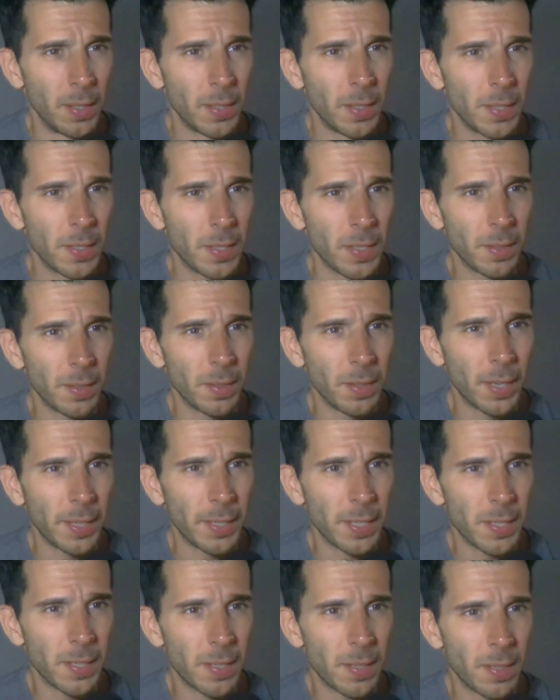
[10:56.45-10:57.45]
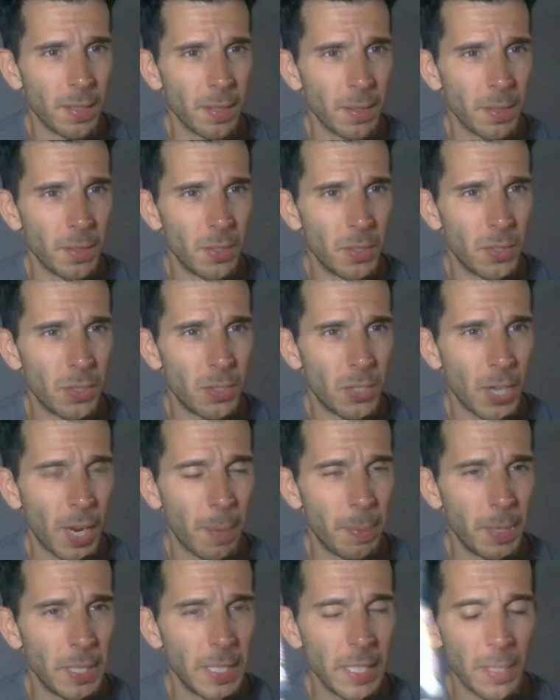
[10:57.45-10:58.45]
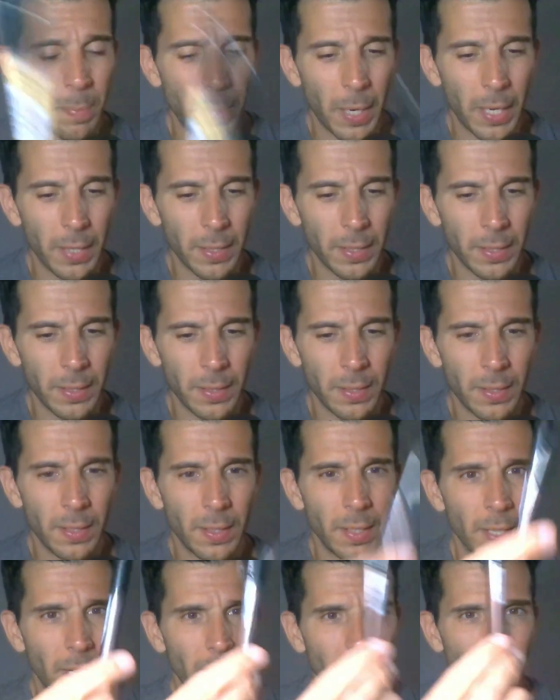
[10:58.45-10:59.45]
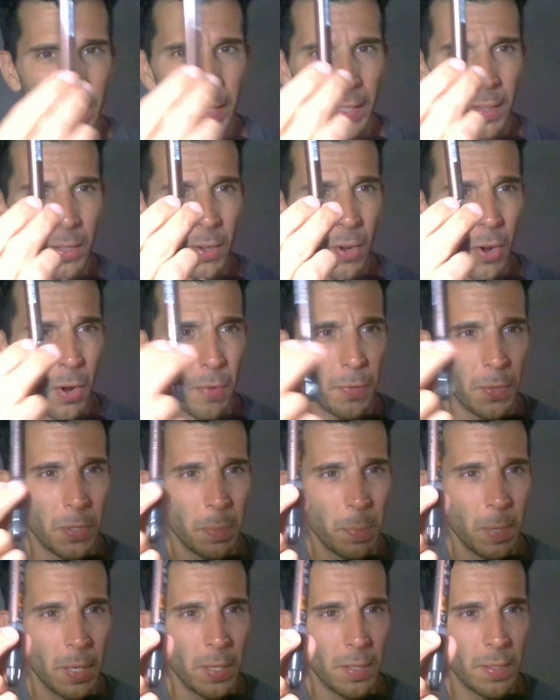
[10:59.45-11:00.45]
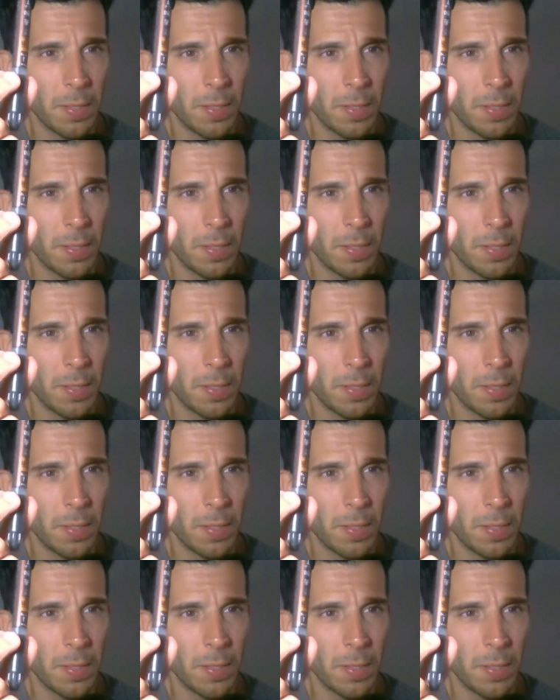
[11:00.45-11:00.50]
This is, I guess, the Japanese Pilot, not like the office pens